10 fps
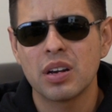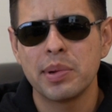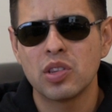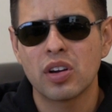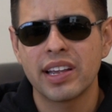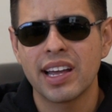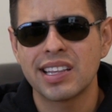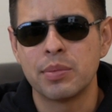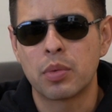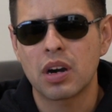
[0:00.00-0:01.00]
going to be looking
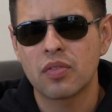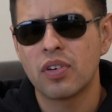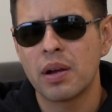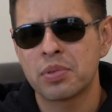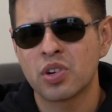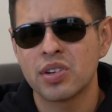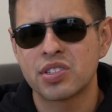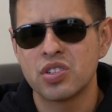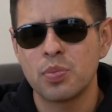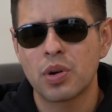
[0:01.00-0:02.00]
at the Mark V Toyota
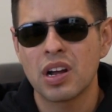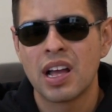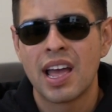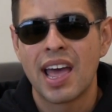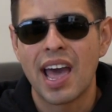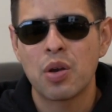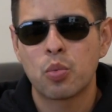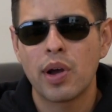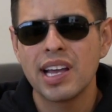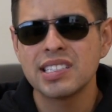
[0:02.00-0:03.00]
Supra
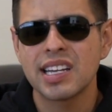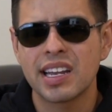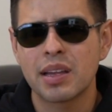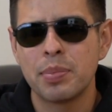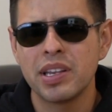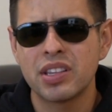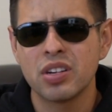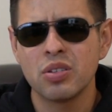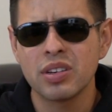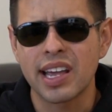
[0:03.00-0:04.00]
and ways that it can be
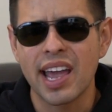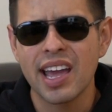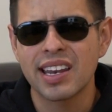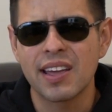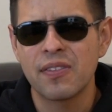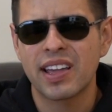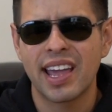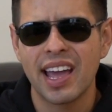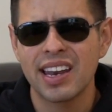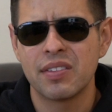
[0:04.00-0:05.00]
tuned and if it
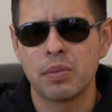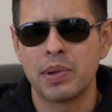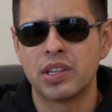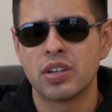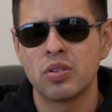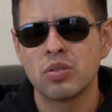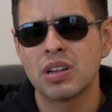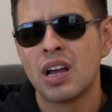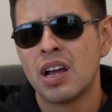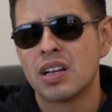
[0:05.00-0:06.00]
can even be tuned.